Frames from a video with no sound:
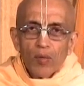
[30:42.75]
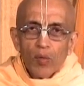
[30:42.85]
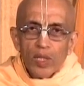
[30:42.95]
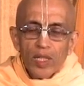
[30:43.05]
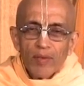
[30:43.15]

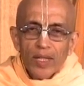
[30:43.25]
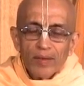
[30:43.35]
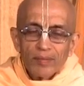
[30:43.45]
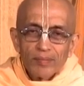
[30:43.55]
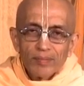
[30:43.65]

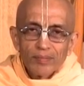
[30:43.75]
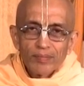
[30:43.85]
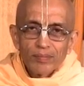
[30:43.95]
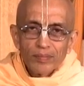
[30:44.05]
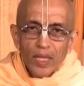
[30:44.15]
whatever
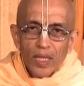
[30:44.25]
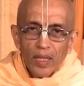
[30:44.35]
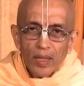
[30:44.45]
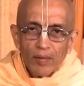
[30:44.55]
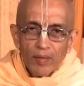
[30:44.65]

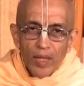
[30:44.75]
uh,